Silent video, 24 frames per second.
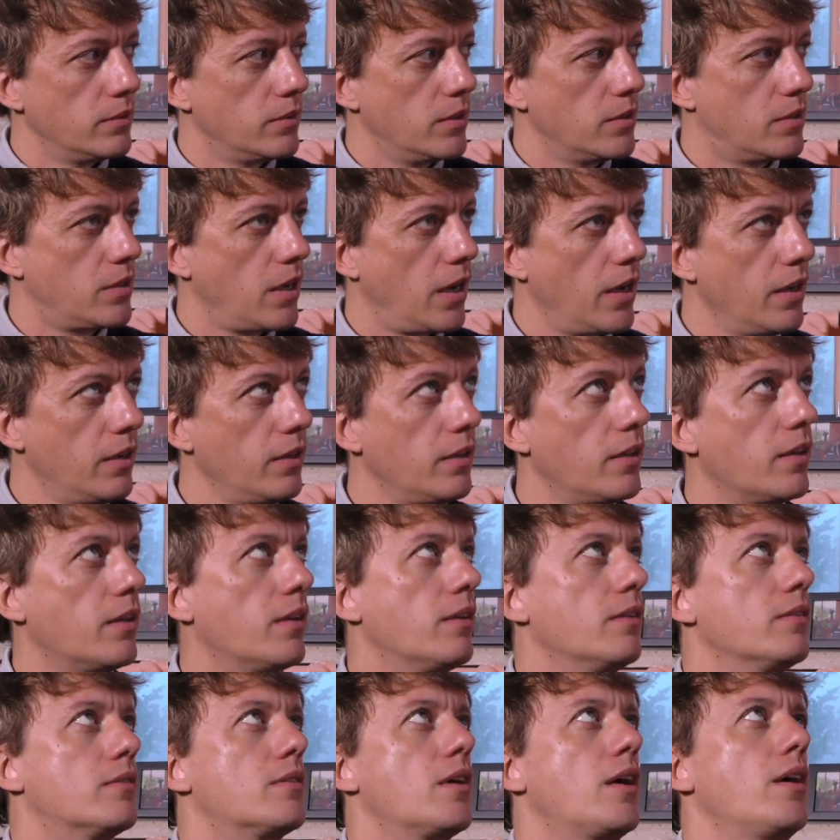the
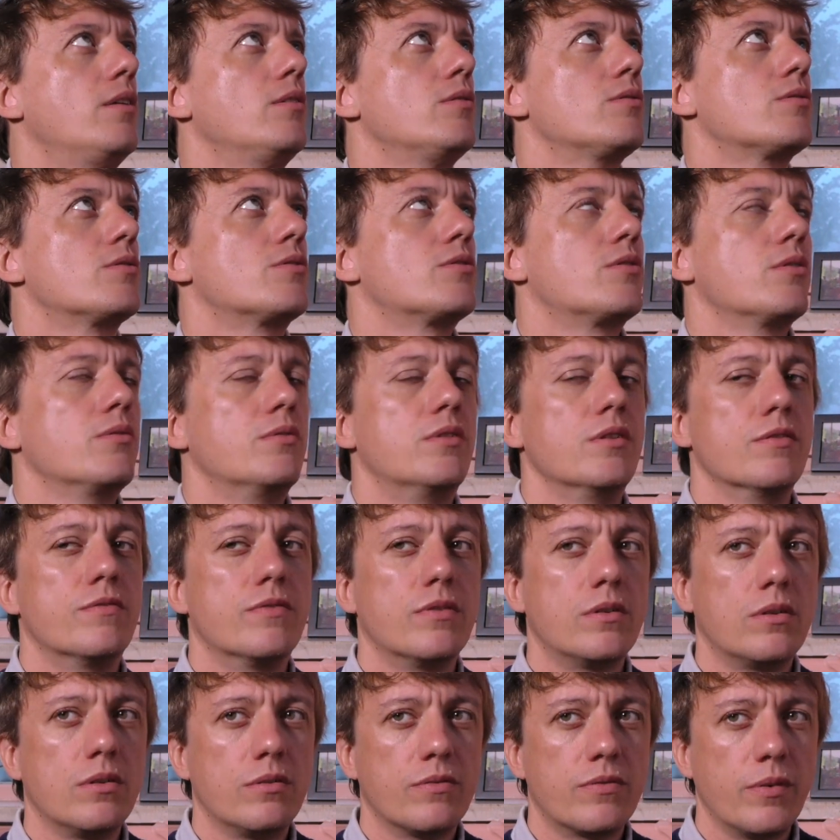titles are so
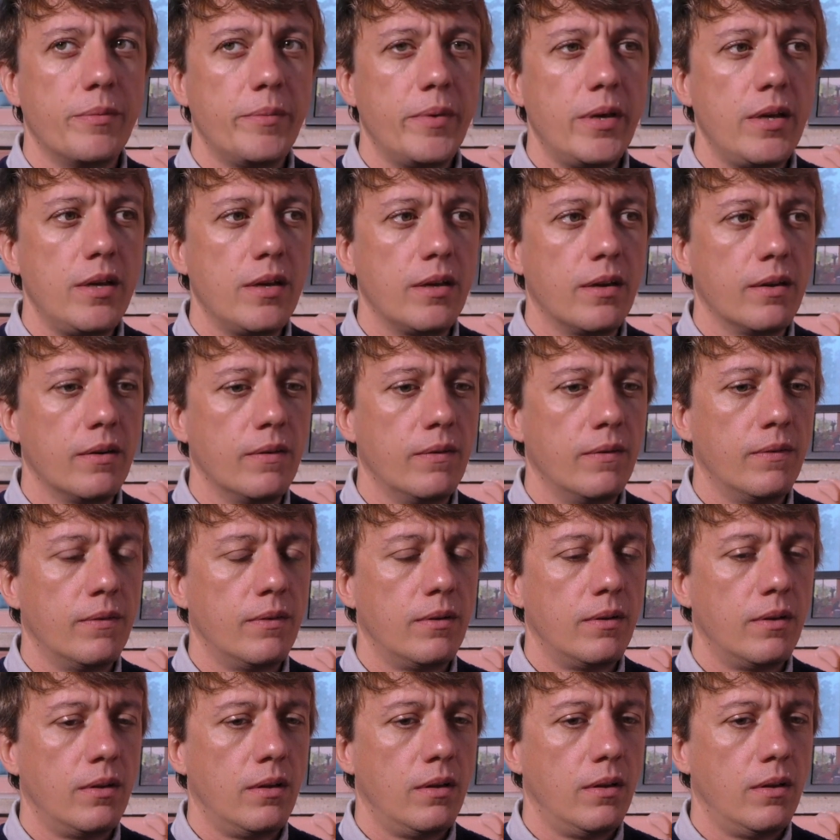difficult for me, and